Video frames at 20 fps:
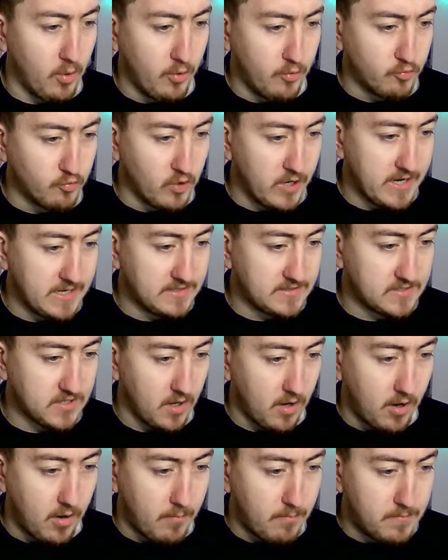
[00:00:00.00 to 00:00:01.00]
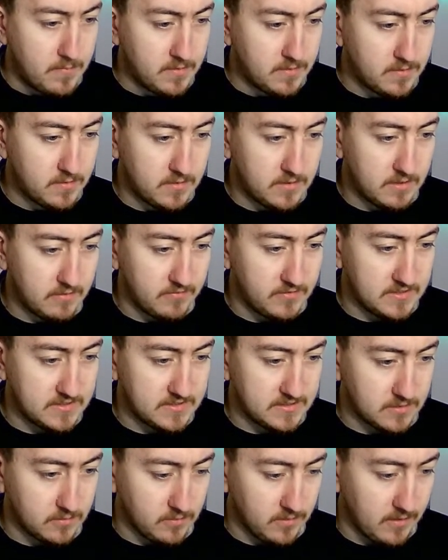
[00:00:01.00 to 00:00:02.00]
and raid Tom if he's
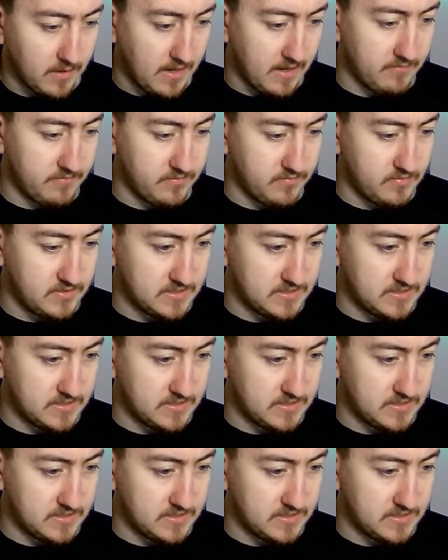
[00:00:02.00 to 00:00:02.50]
still live.